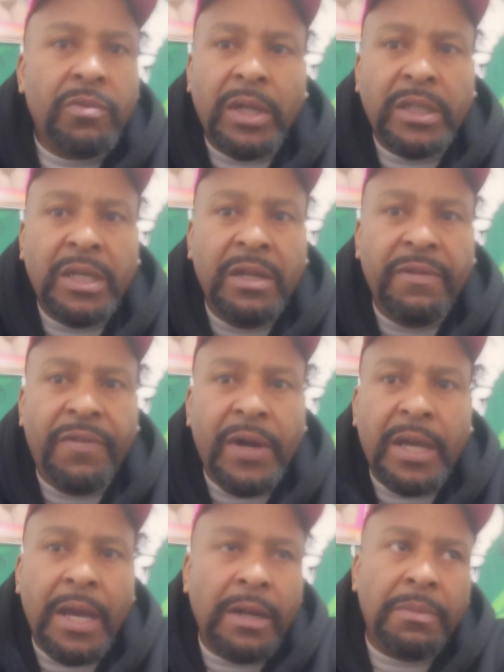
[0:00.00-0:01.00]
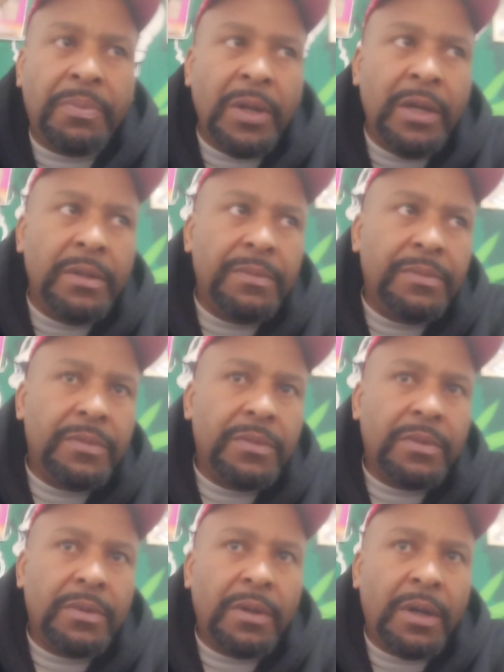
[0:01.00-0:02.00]
When I seen him fight Caleb Plant,
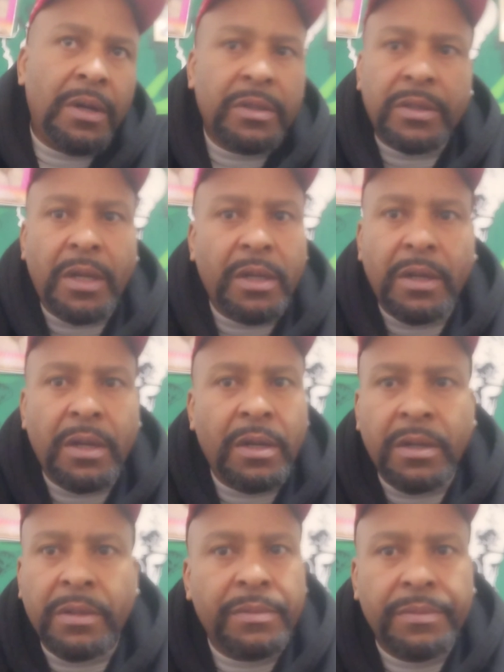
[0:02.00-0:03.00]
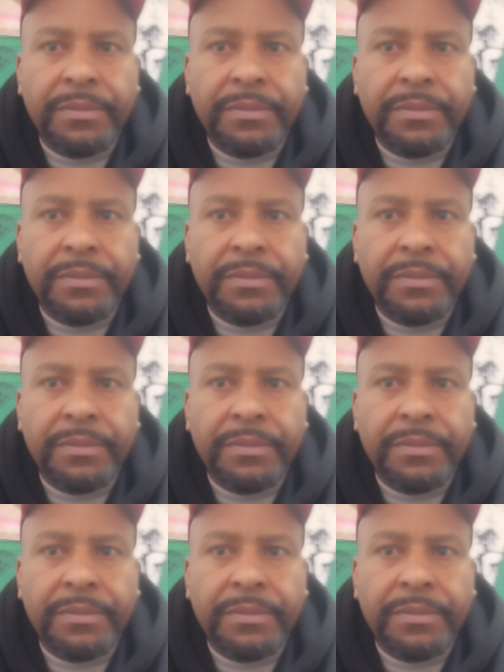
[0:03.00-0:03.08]
I was like, nah,